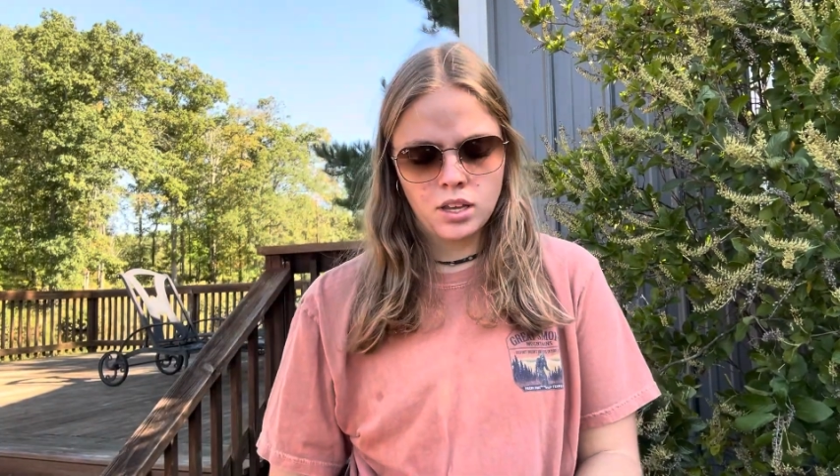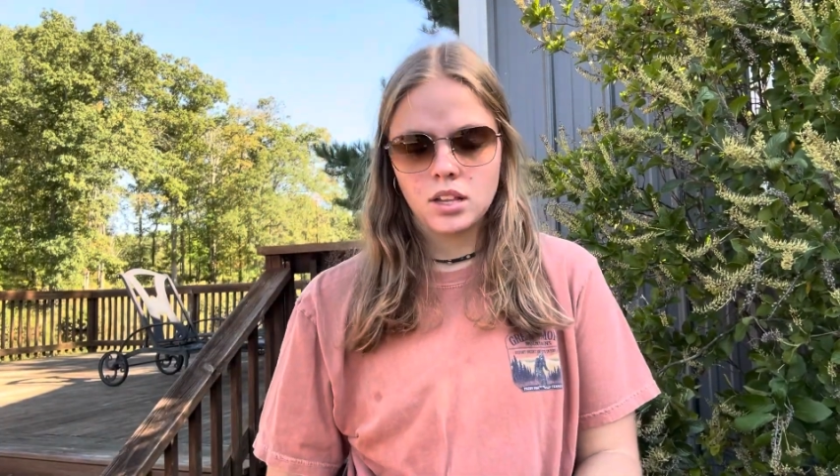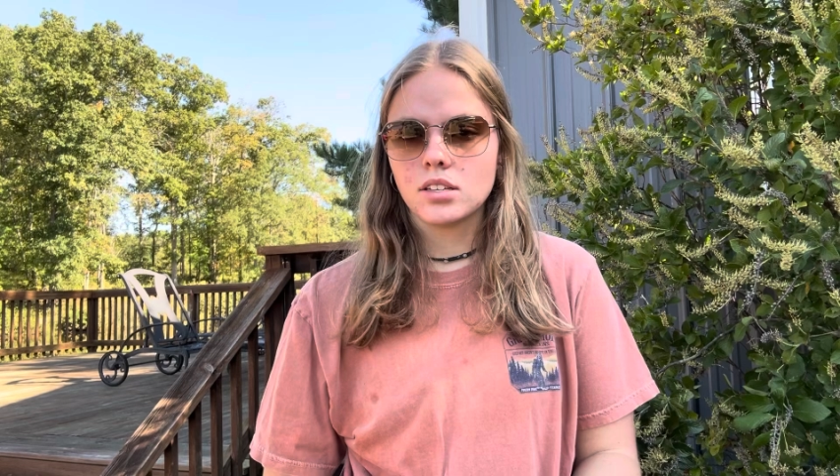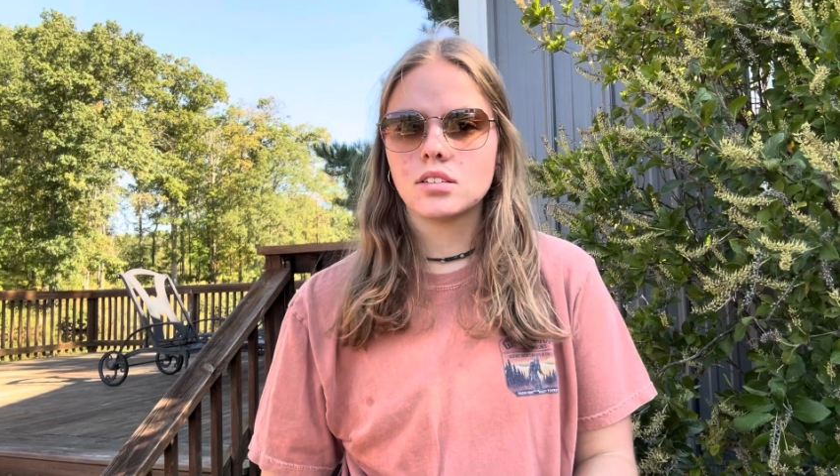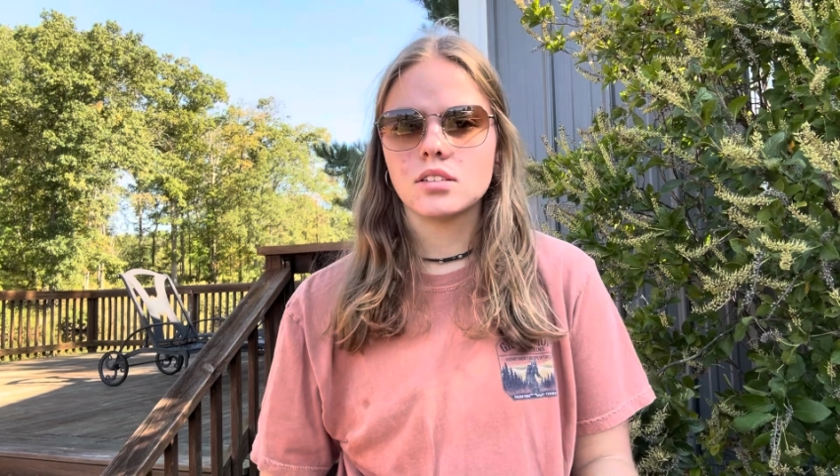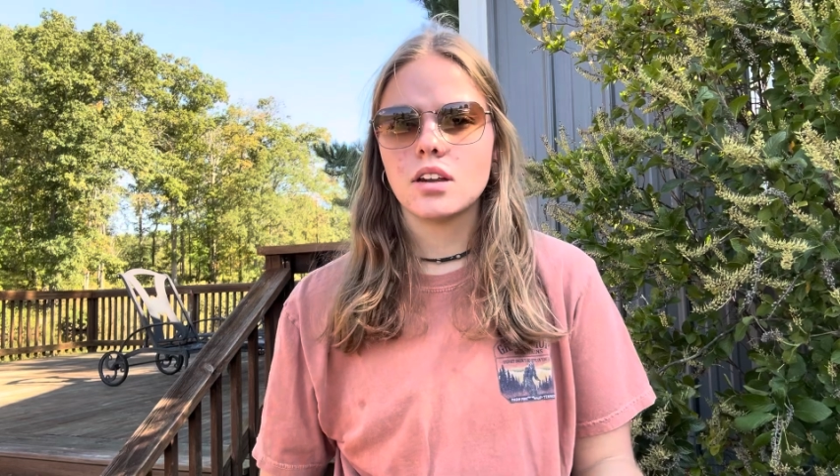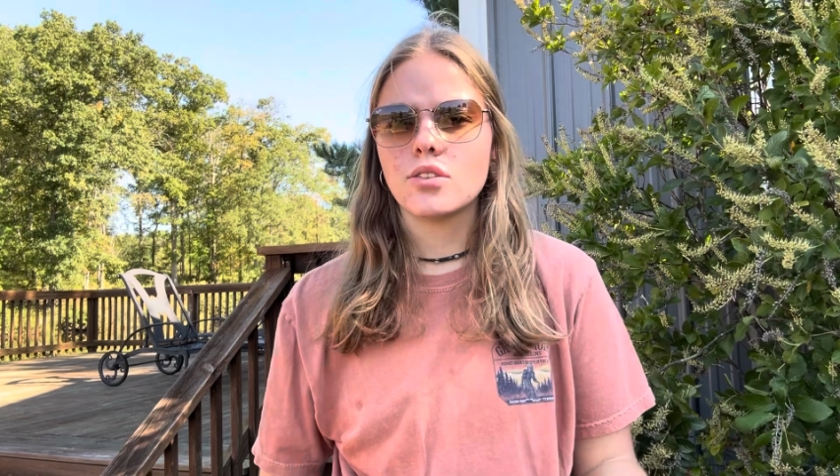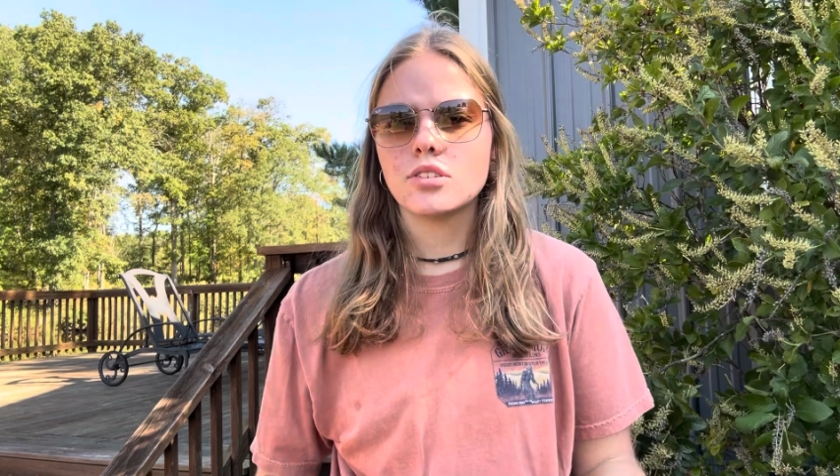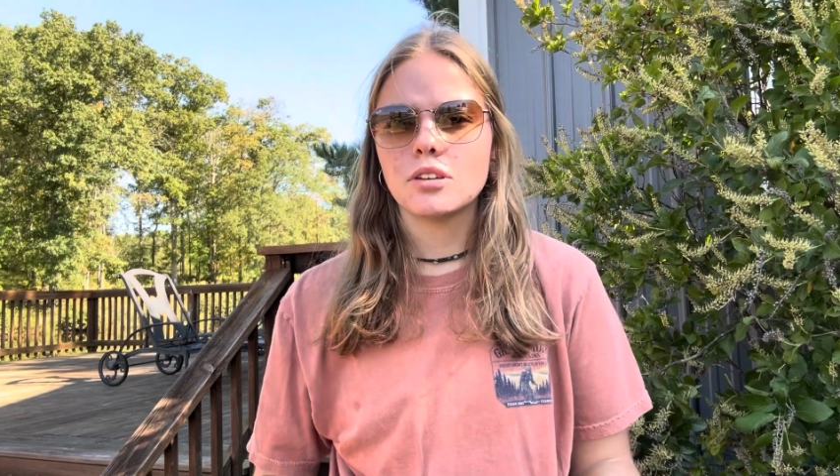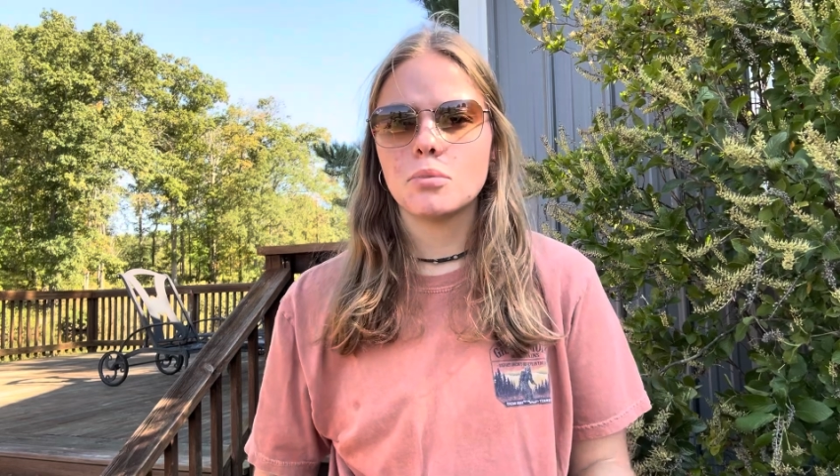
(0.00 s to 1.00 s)
This is
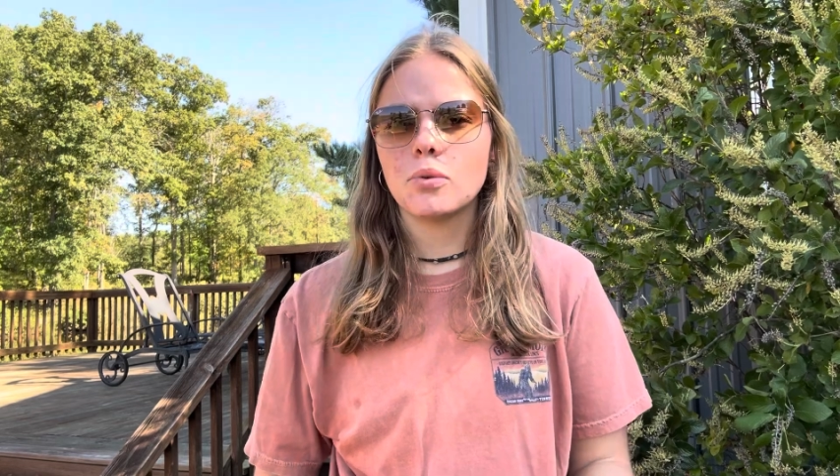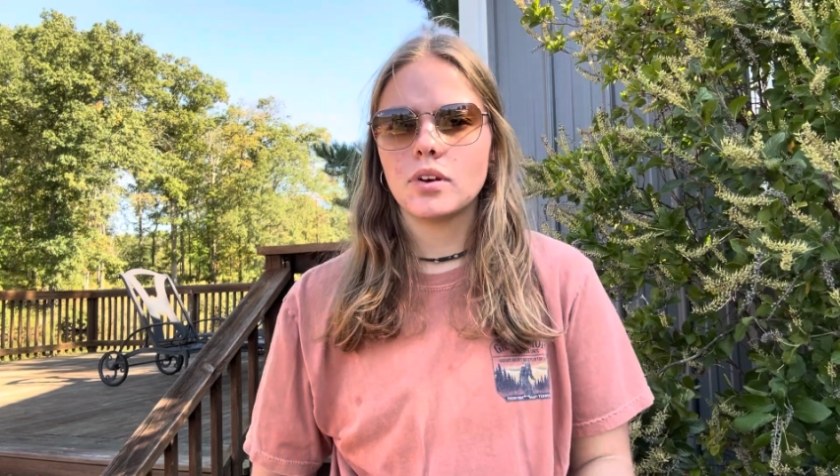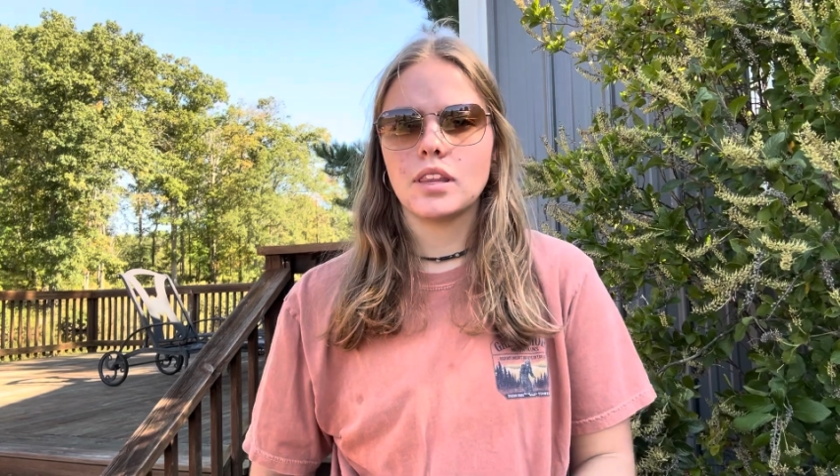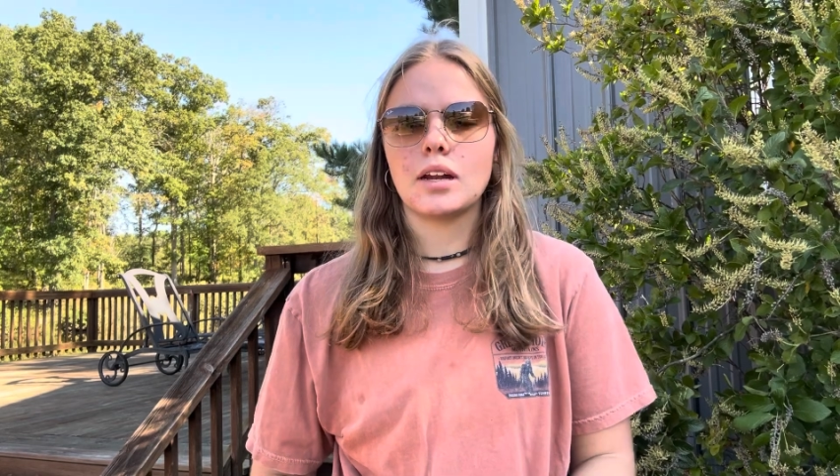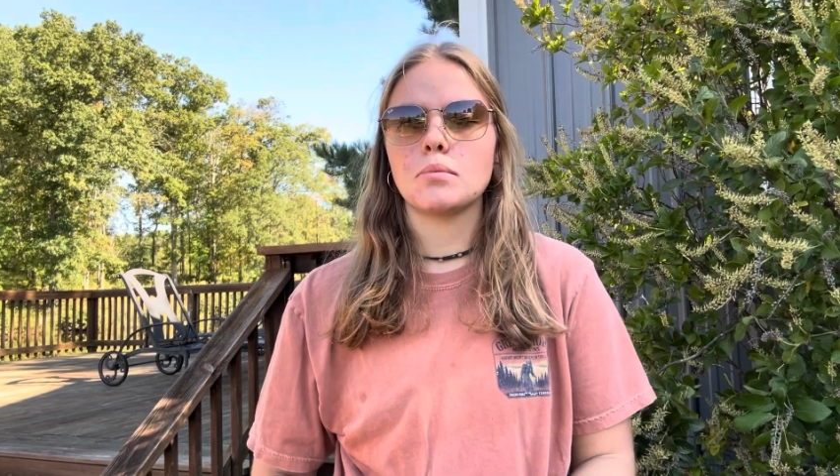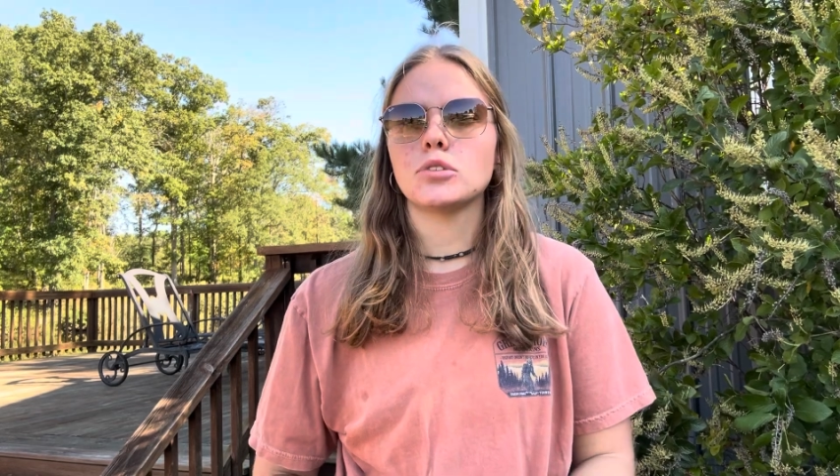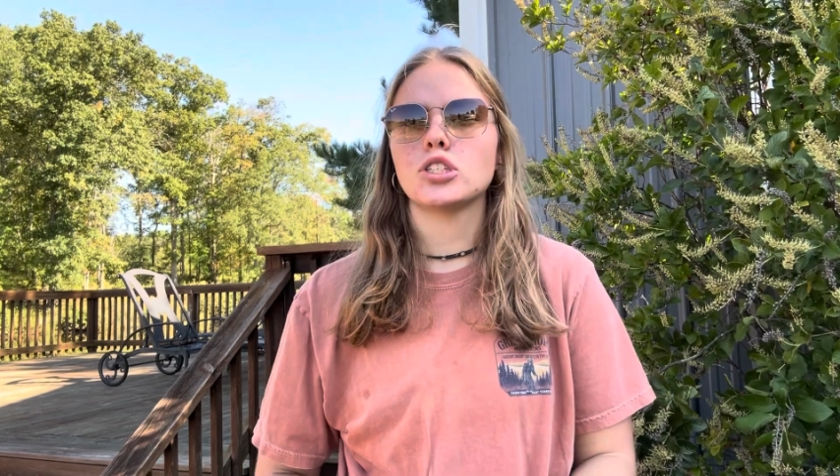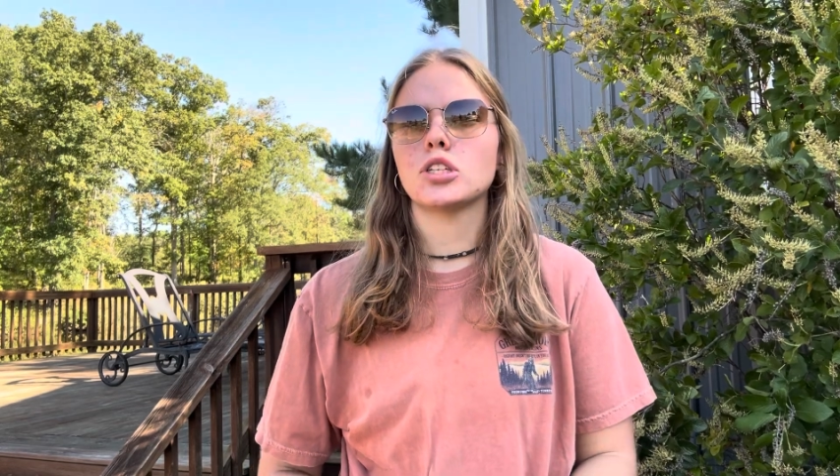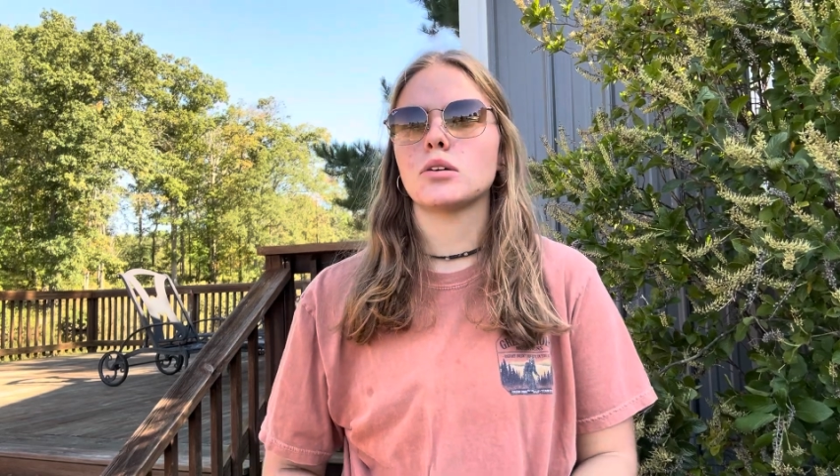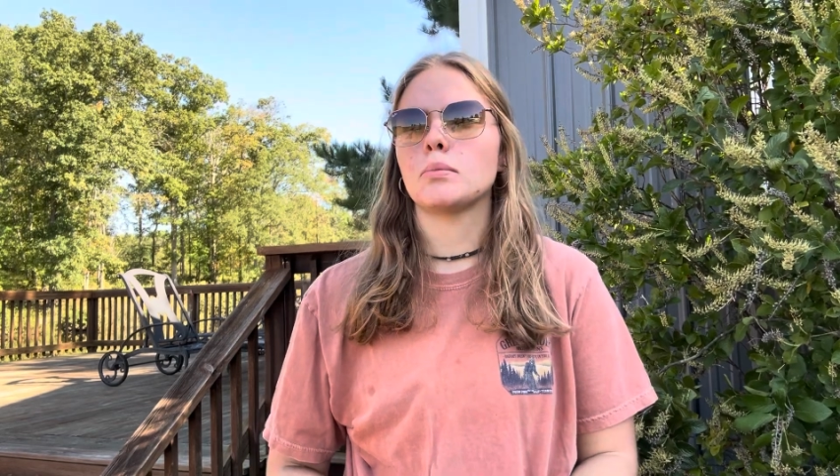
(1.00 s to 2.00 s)
another simple one that I'm sure